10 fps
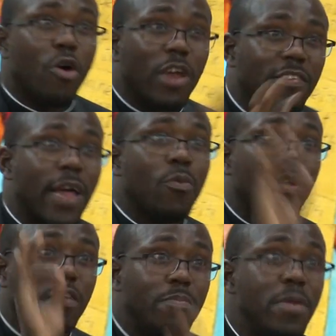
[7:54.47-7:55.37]
understand
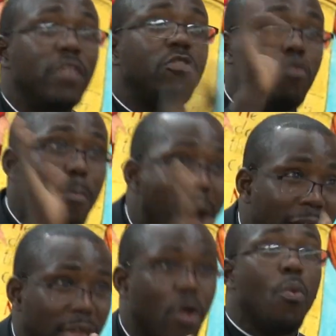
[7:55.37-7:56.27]
what it means to
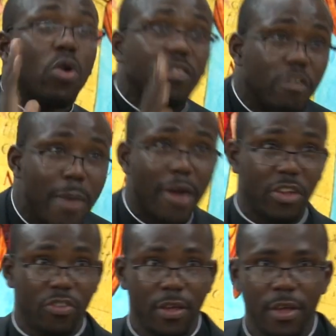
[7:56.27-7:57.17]
marry. What is
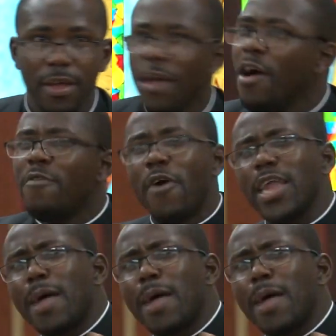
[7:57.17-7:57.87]
marriage? Forget